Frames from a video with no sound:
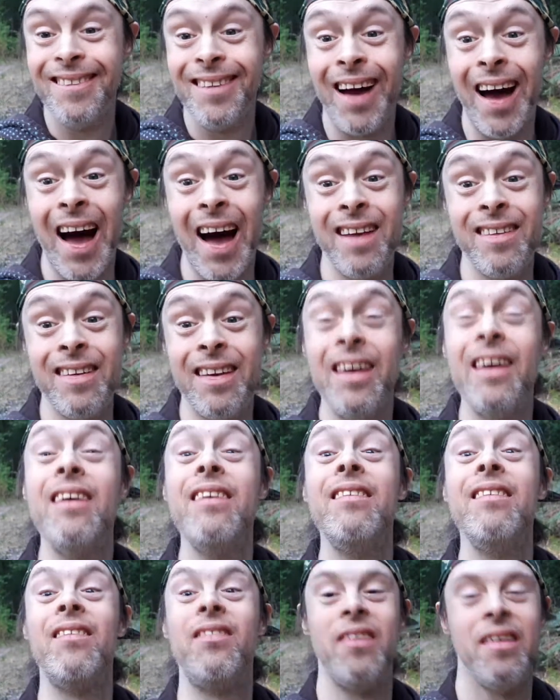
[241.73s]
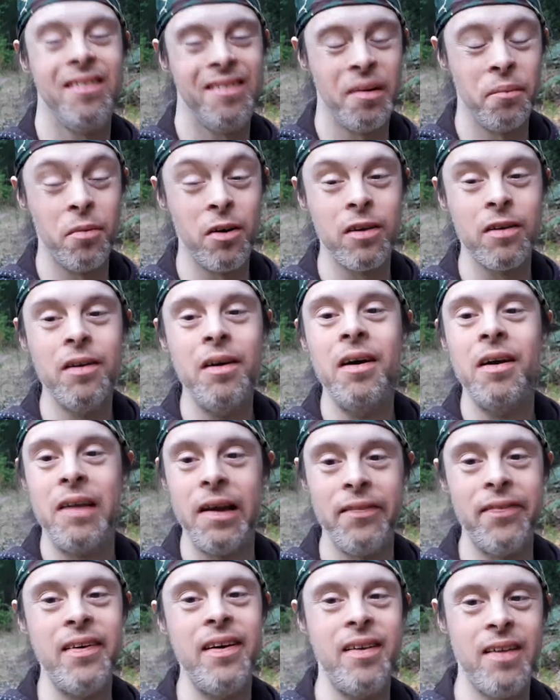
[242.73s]
As it is this summer,
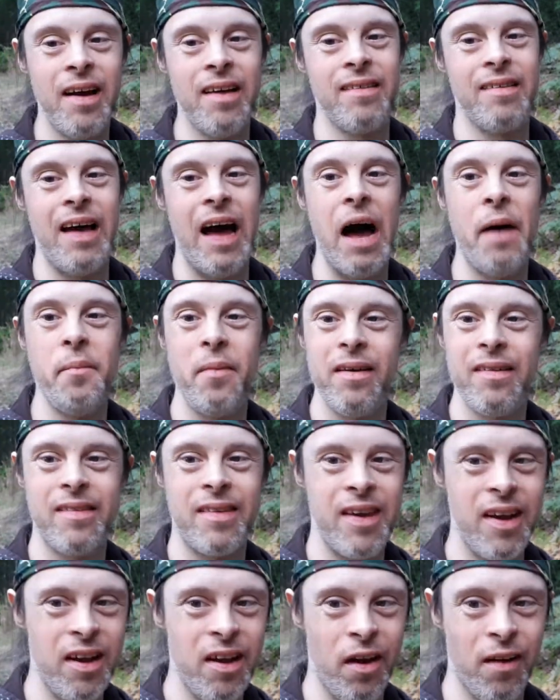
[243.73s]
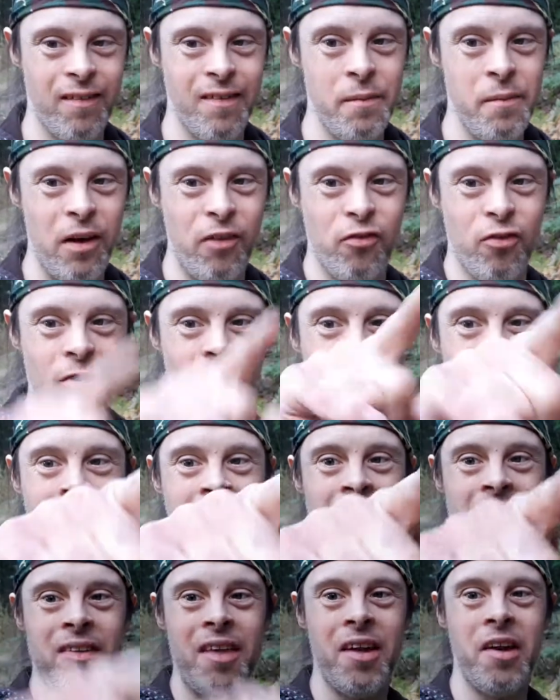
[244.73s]
definitely just have mosquitoes, so make sure
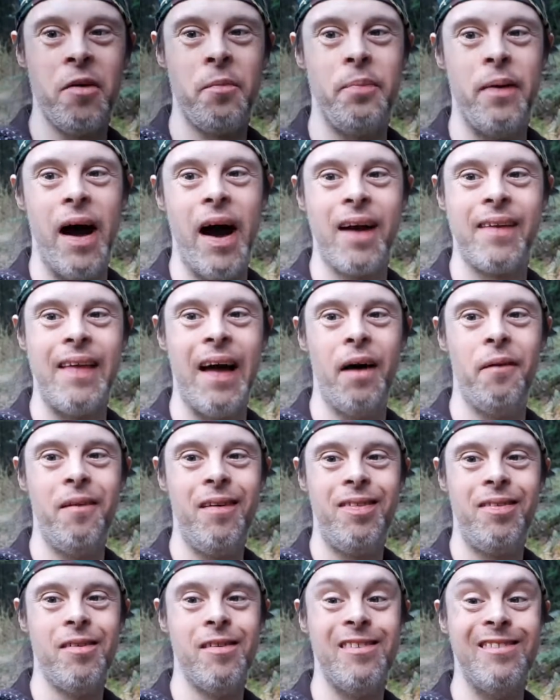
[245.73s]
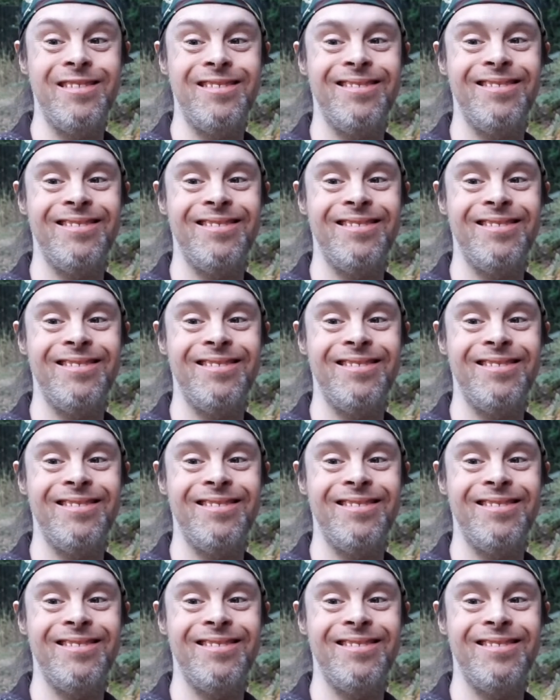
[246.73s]
that you pack that with you.